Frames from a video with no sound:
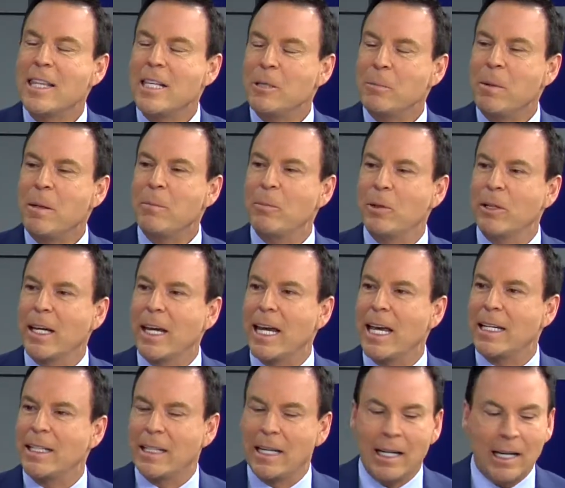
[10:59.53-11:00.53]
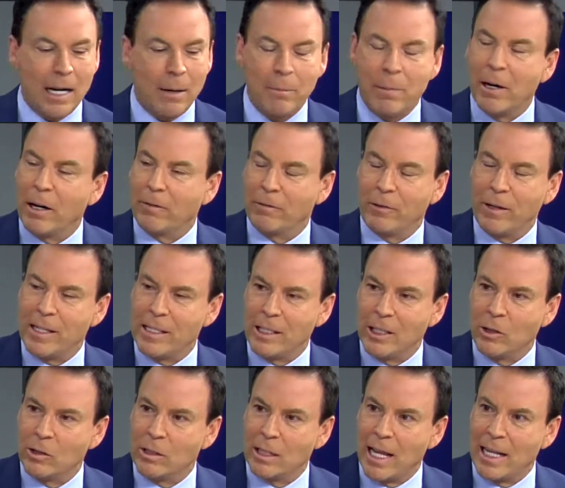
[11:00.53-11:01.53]
these people get, I'm
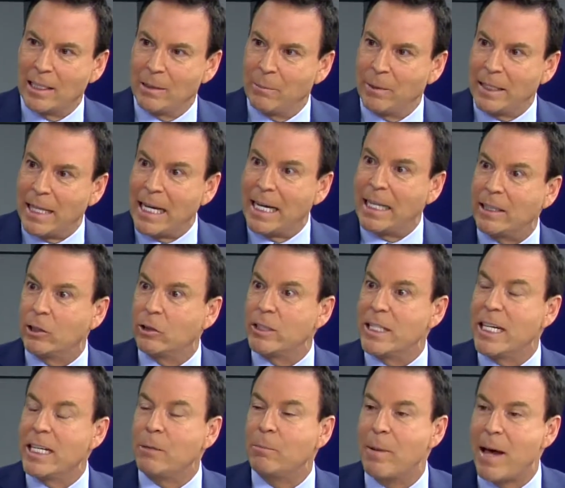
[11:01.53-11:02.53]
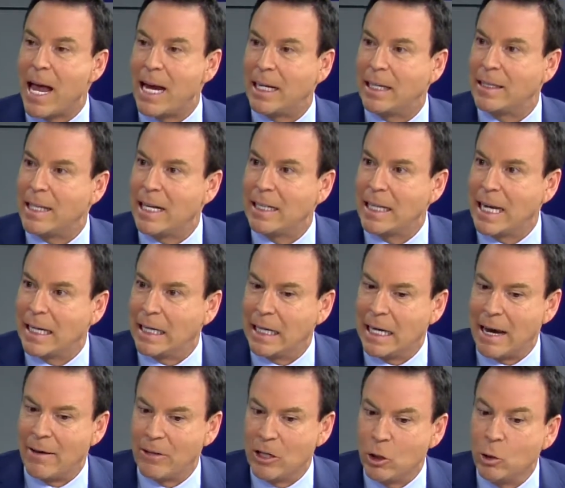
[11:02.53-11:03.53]
paraphrasing you slightly, but they their teeth back and they
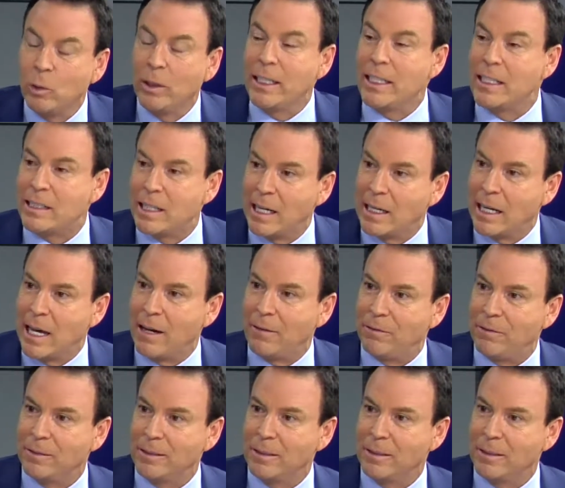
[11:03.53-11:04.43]
have a new lease on life.